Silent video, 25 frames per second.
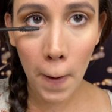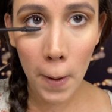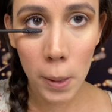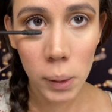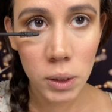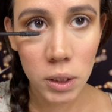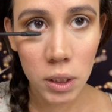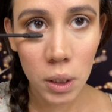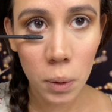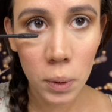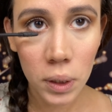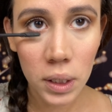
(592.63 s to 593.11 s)

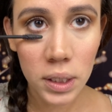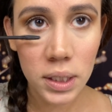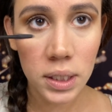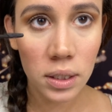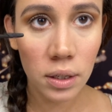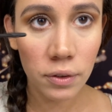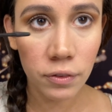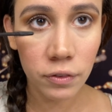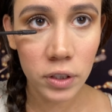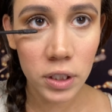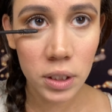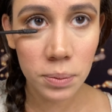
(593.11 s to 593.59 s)
See what a
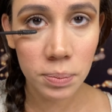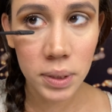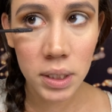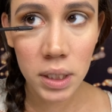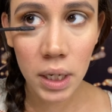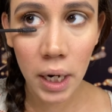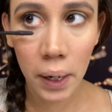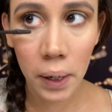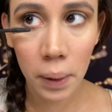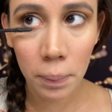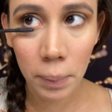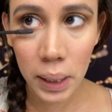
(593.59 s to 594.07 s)
difference
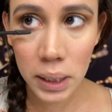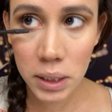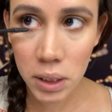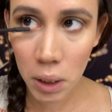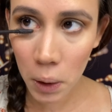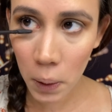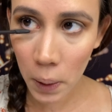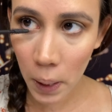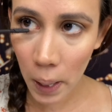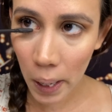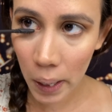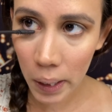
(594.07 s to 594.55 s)
mascara makes
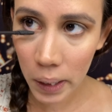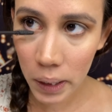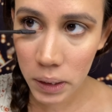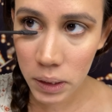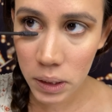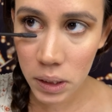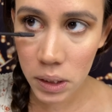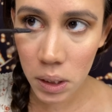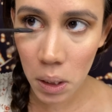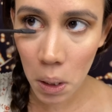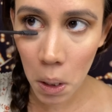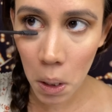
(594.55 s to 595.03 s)
on your eyes?